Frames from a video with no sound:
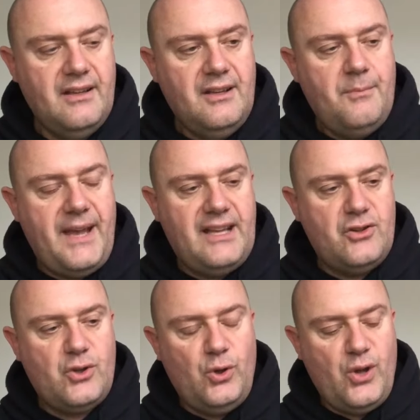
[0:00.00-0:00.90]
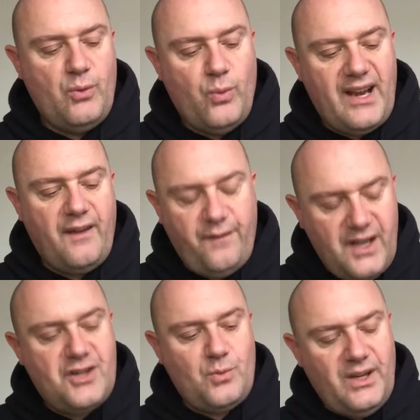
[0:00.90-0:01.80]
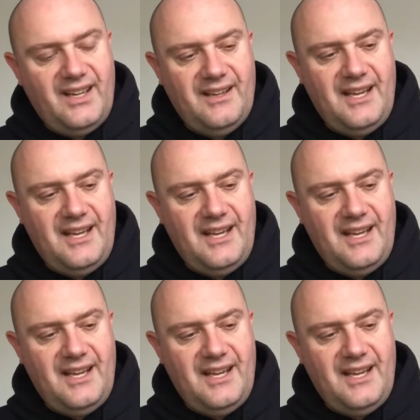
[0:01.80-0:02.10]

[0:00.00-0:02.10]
making sure that when I finished with it,